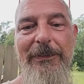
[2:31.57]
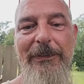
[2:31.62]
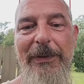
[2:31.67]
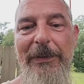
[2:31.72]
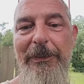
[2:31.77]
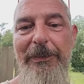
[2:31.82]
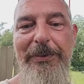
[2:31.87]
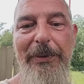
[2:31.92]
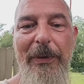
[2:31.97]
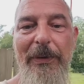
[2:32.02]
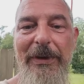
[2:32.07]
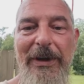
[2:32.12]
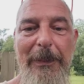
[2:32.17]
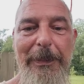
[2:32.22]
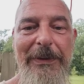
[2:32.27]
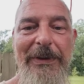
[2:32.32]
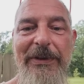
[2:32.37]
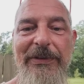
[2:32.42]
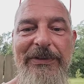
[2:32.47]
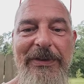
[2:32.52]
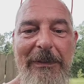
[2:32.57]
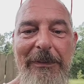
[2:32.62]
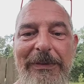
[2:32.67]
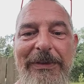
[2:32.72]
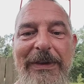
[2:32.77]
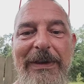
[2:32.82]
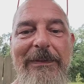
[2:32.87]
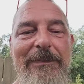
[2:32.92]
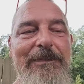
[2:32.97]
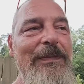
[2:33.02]
We broke it up into
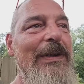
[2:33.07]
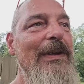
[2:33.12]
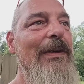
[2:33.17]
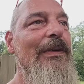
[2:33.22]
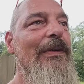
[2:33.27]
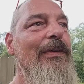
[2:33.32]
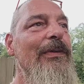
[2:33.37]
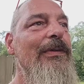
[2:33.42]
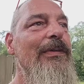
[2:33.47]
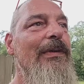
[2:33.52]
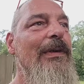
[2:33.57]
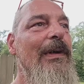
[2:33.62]
17 fields,